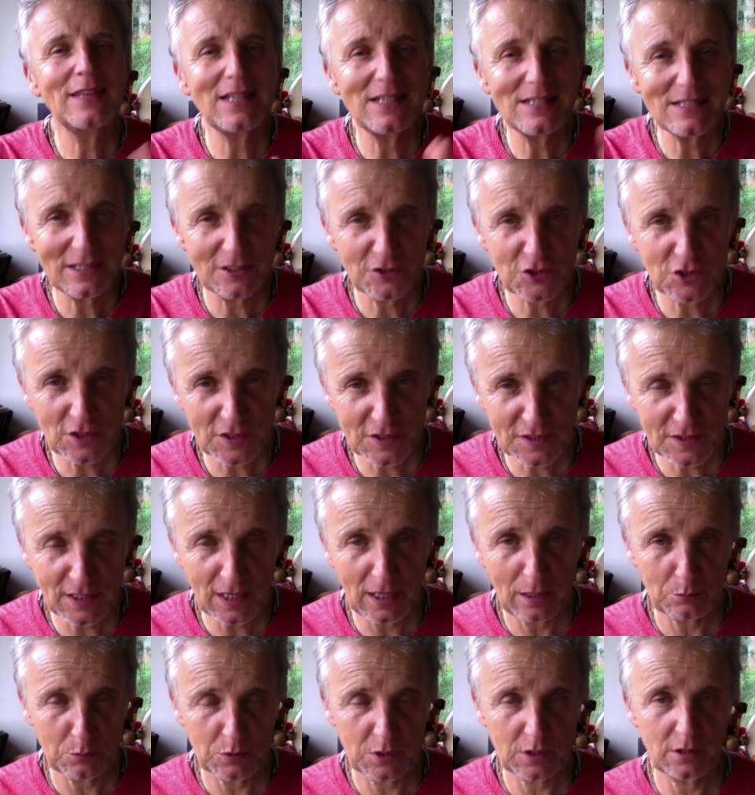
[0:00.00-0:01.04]
current
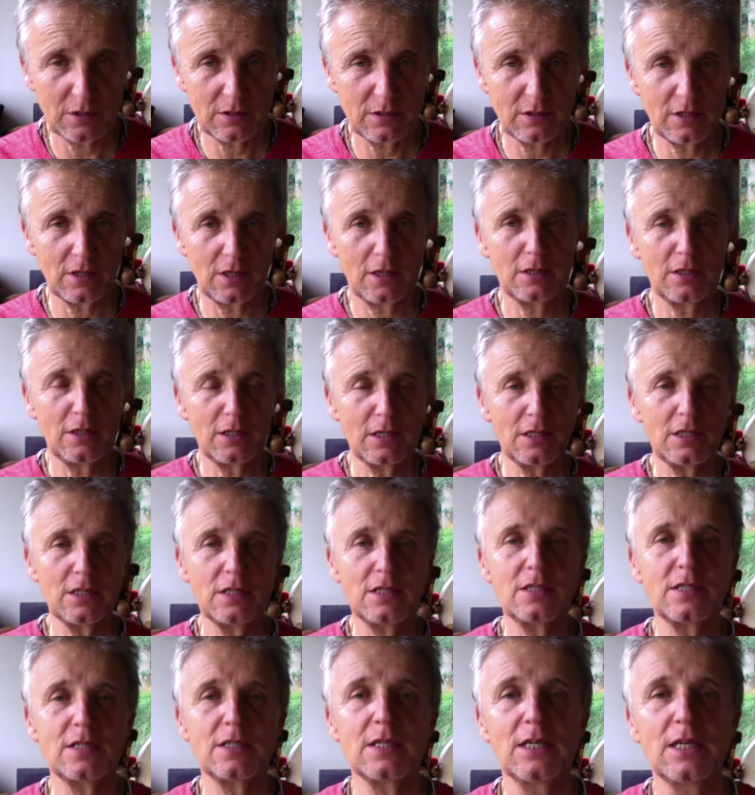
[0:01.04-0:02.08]

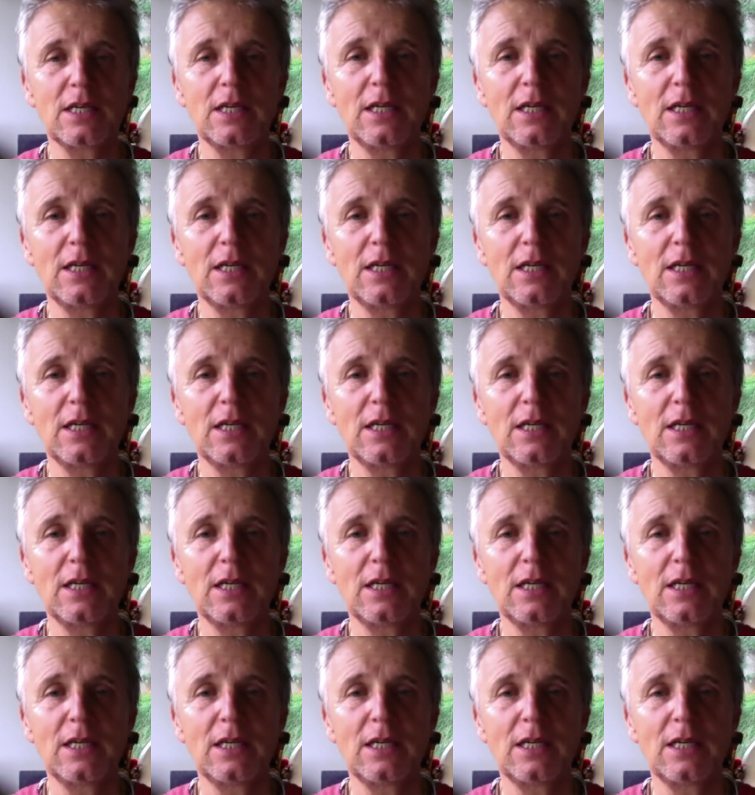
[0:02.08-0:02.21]
fears.